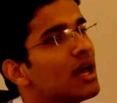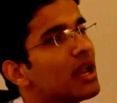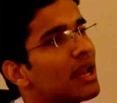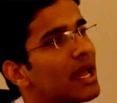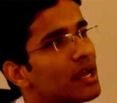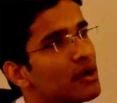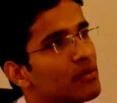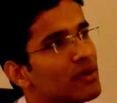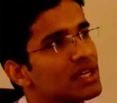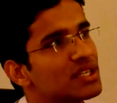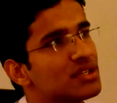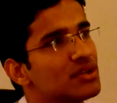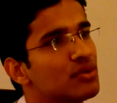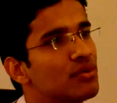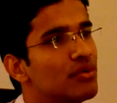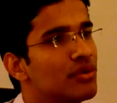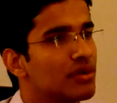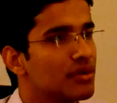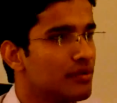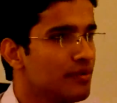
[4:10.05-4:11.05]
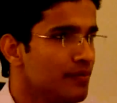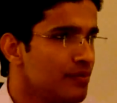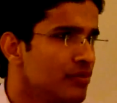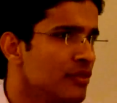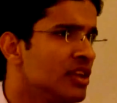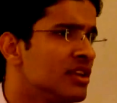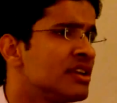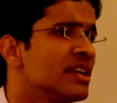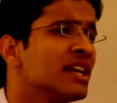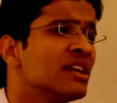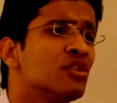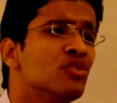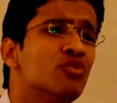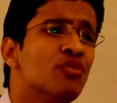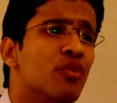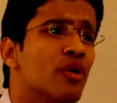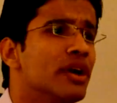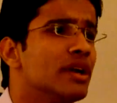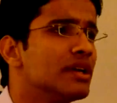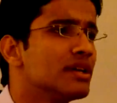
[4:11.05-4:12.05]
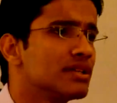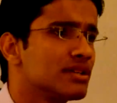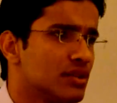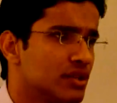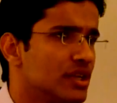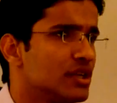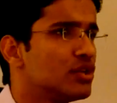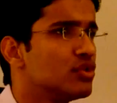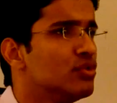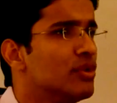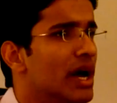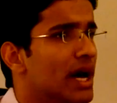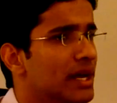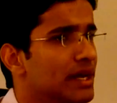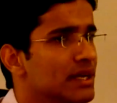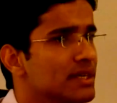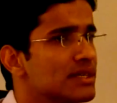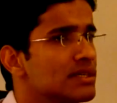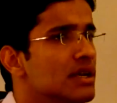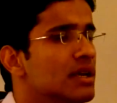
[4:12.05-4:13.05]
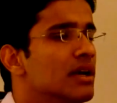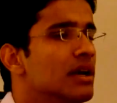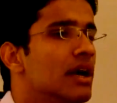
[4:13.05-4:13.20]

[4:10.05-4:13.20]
Likewise, you take 2 pointers on the 2 arrays